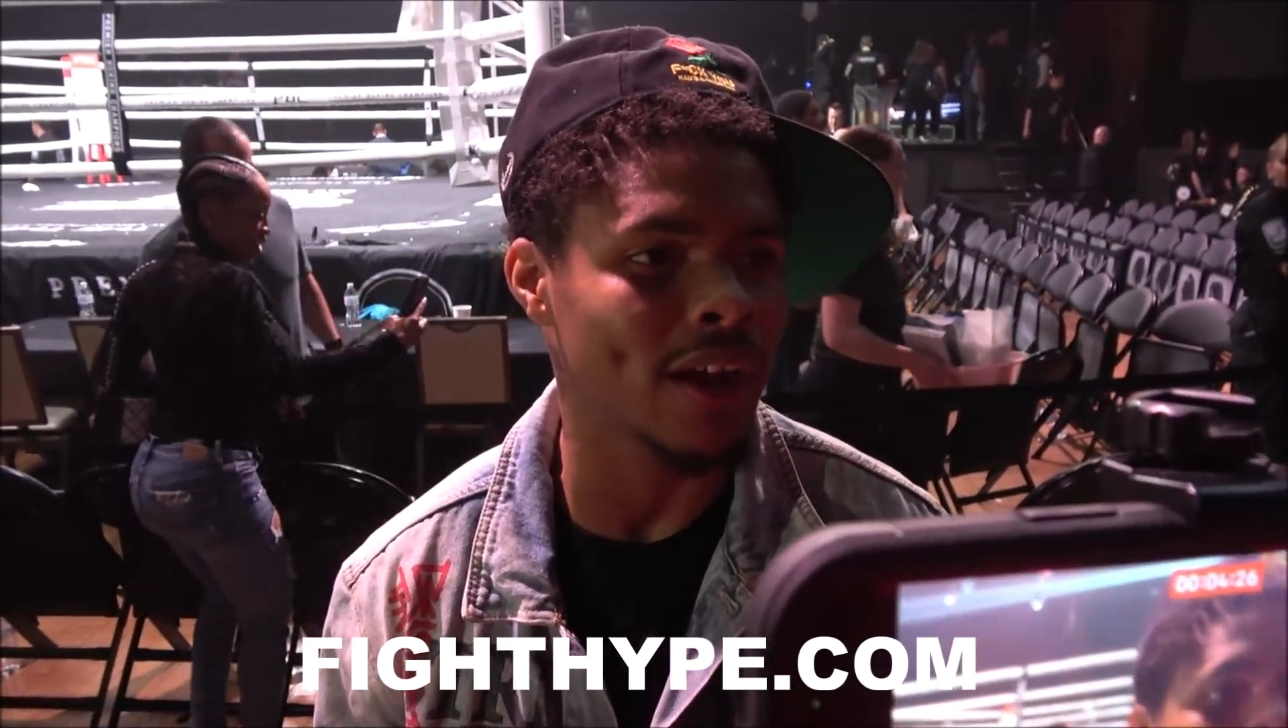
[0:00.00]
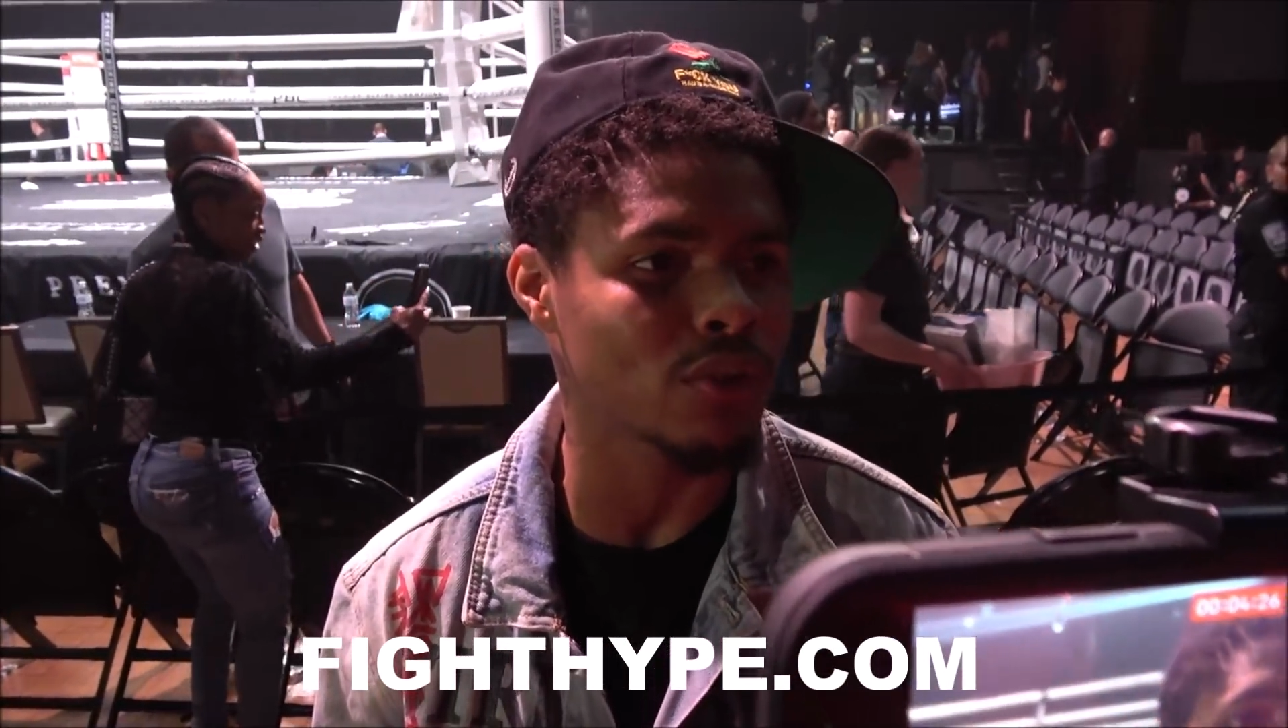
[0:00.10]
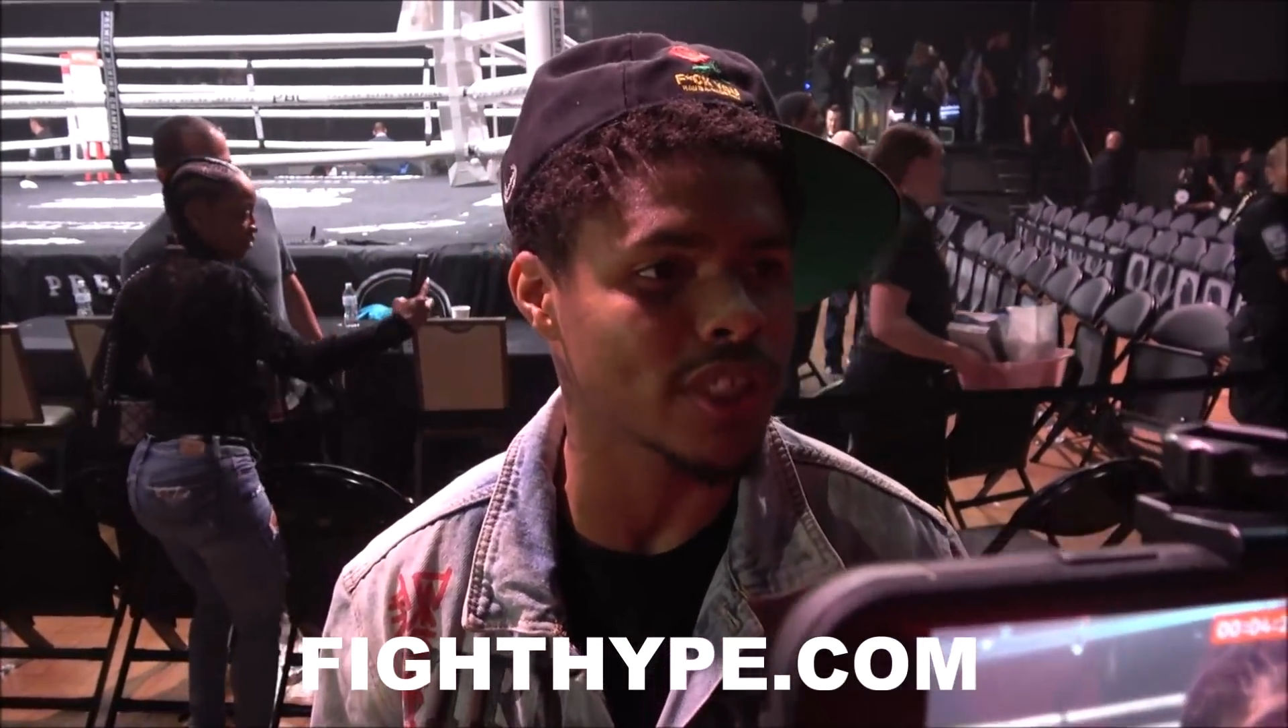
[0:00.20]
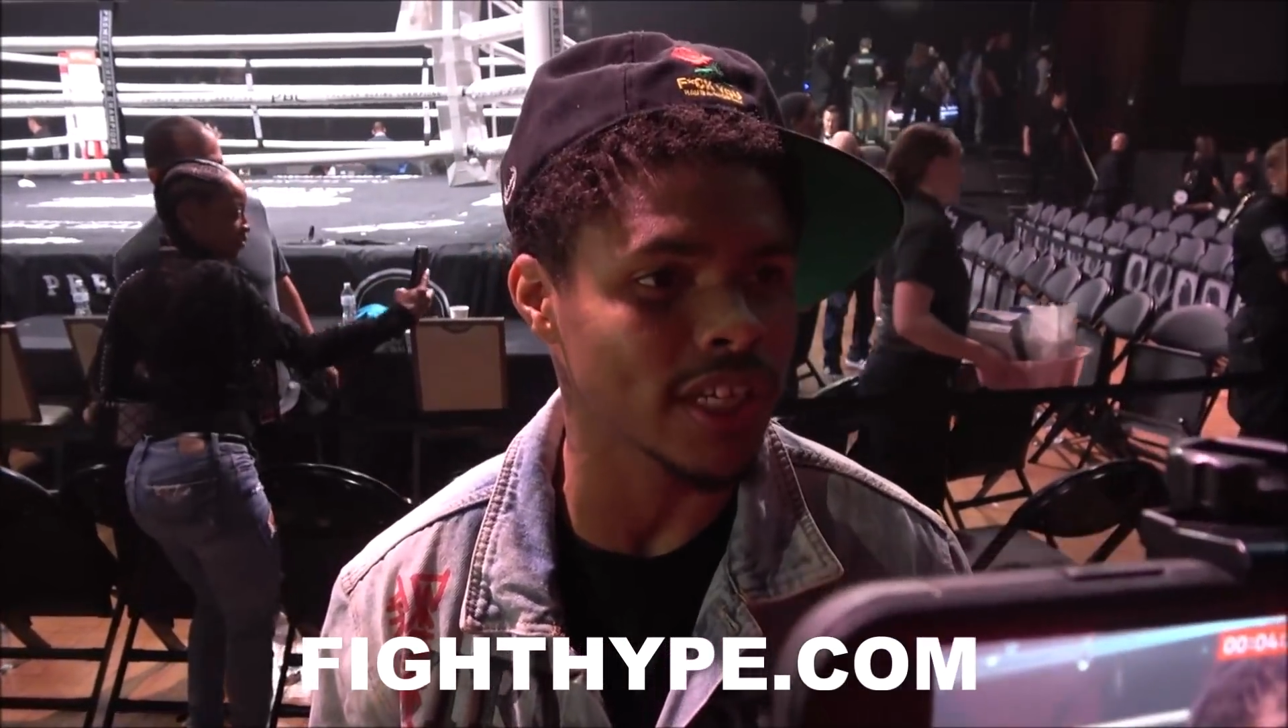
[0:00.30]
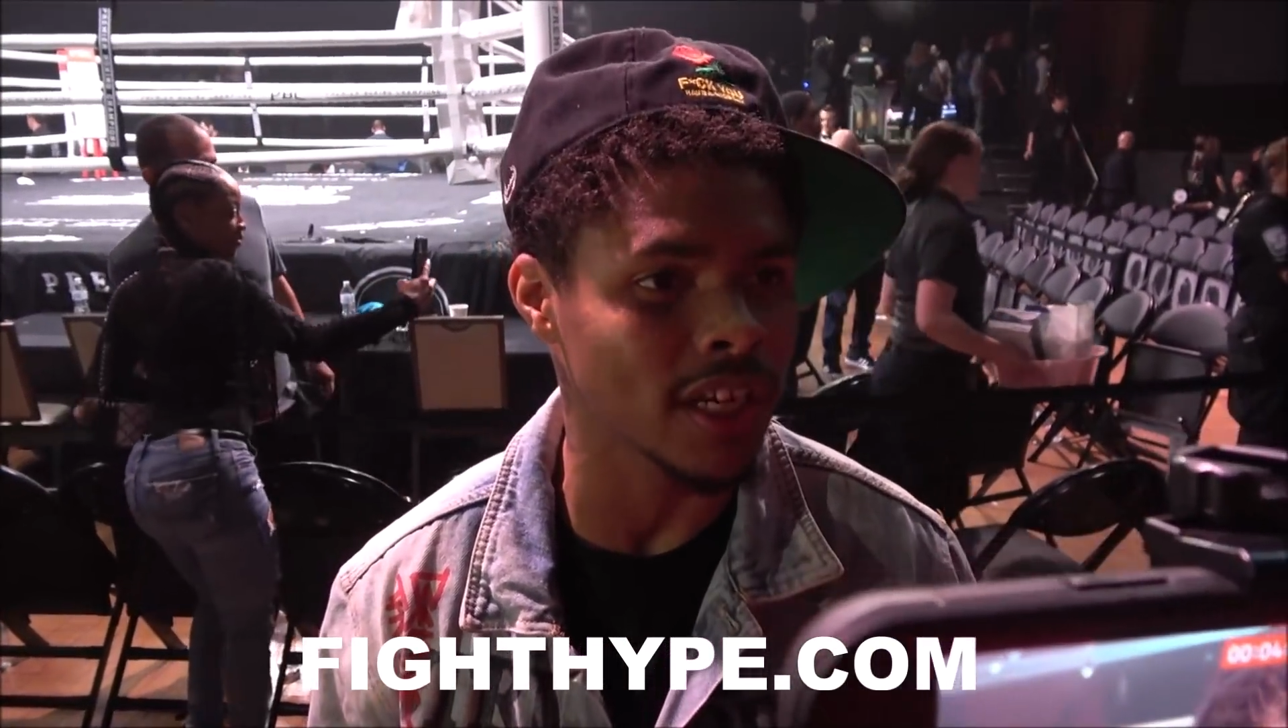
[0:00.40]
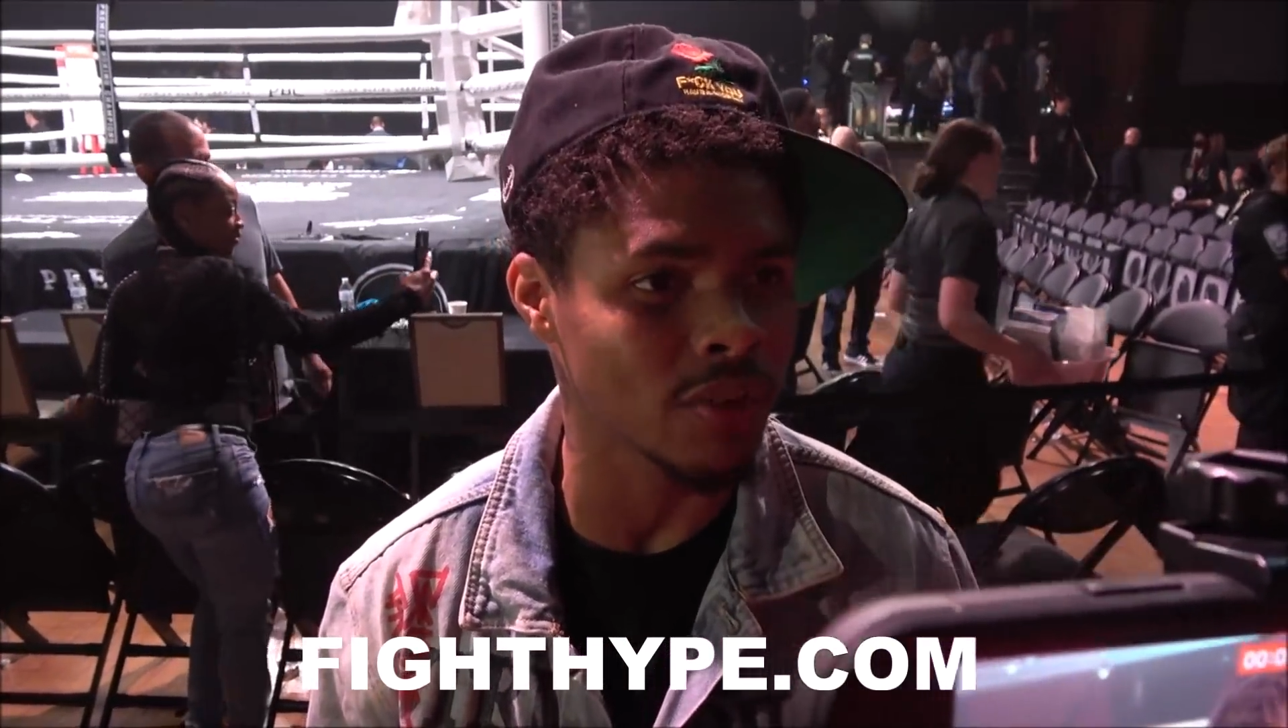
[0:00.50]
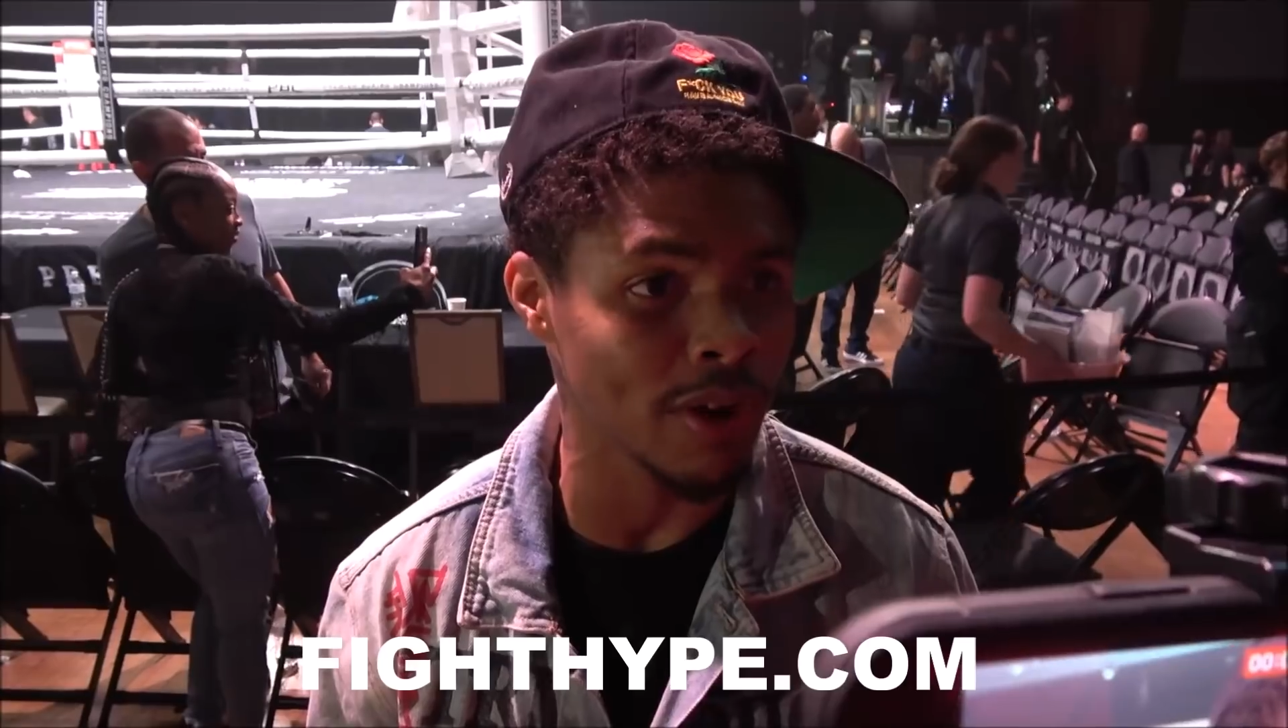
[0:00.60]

I don't take nothing